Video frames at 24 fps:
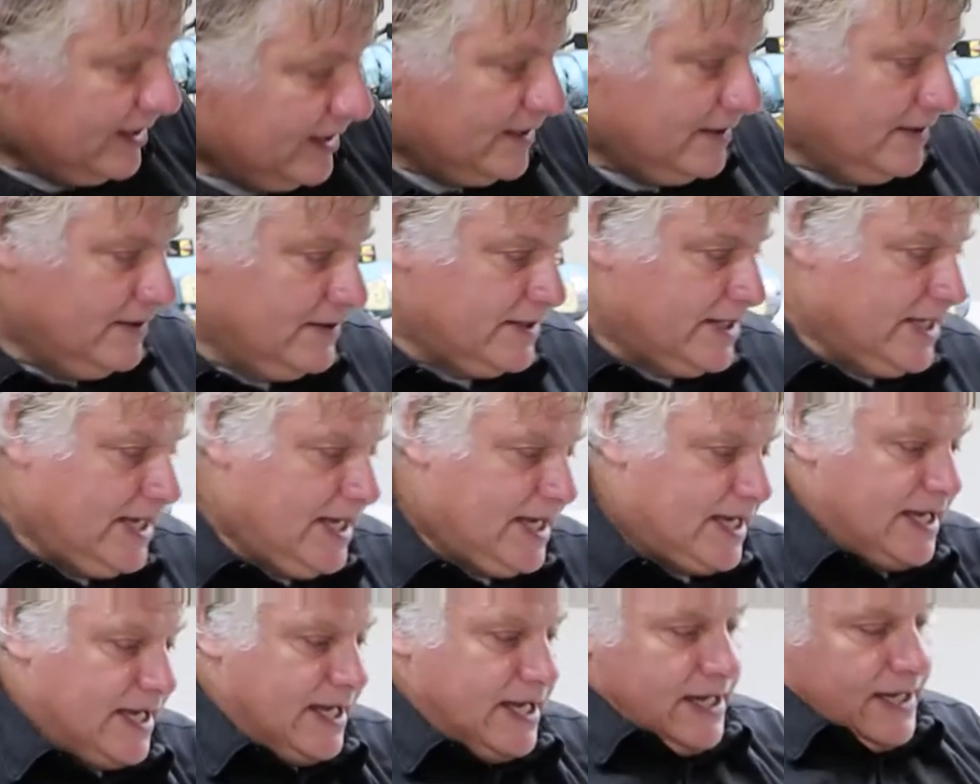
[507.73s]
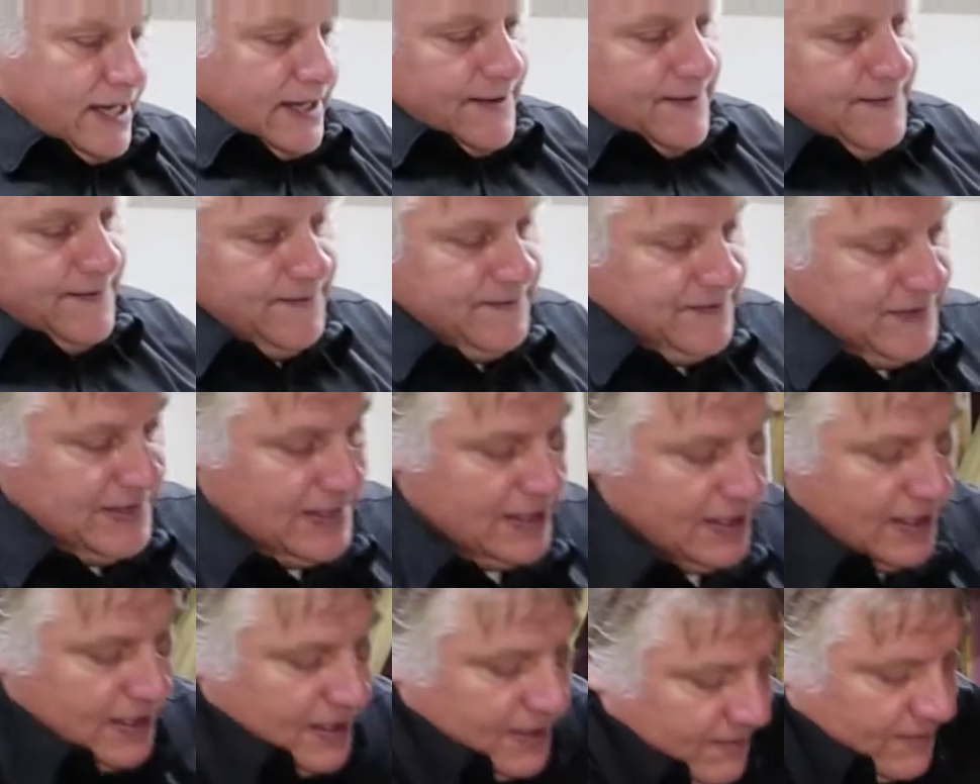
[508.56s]
okay,
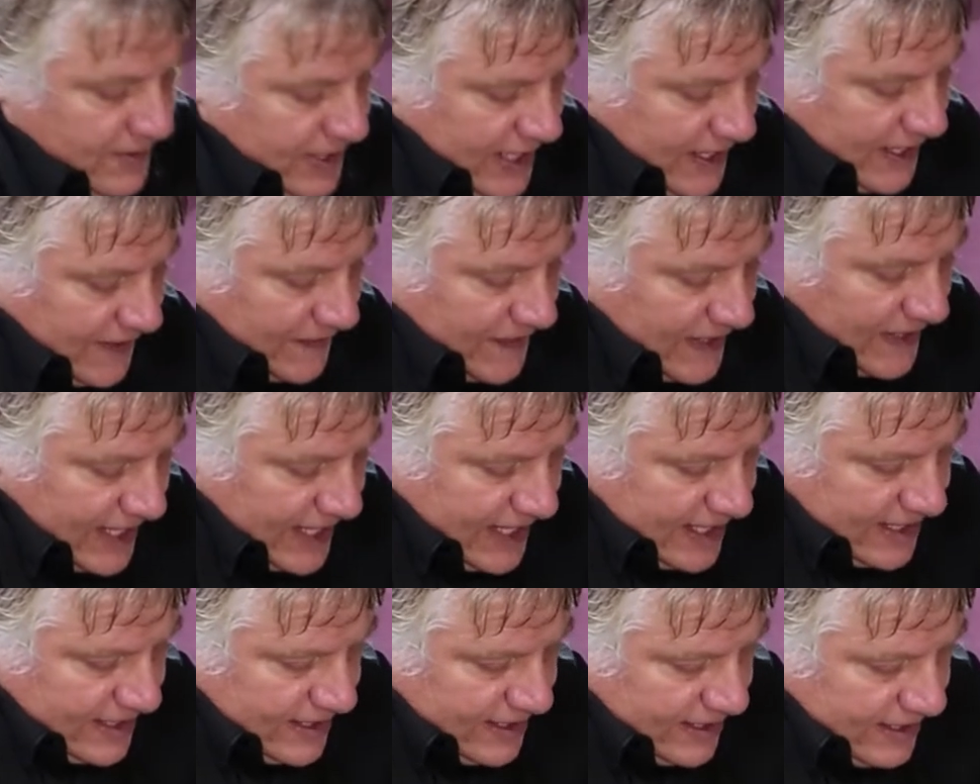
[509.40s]
we got that